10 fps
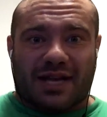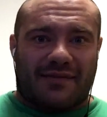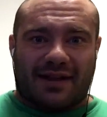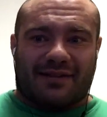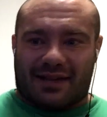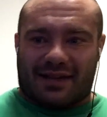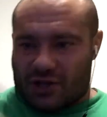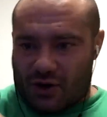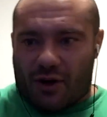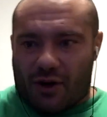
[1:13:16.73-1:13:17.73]
and then they
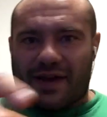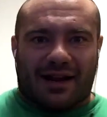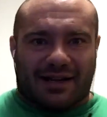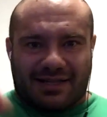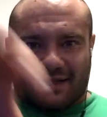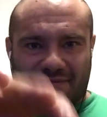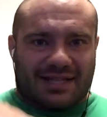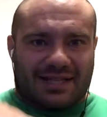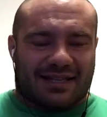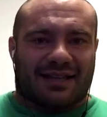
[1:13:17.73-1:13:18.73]
took all that ice and
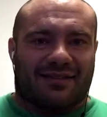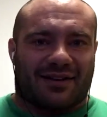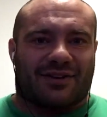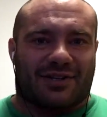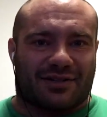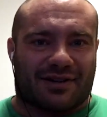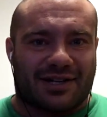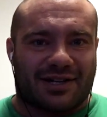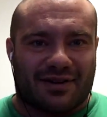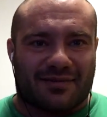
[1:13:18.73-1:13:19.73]
mixed it, and there's your ice
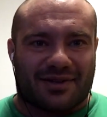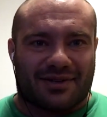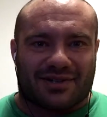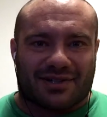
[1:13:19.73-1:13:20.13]
cream. And you're just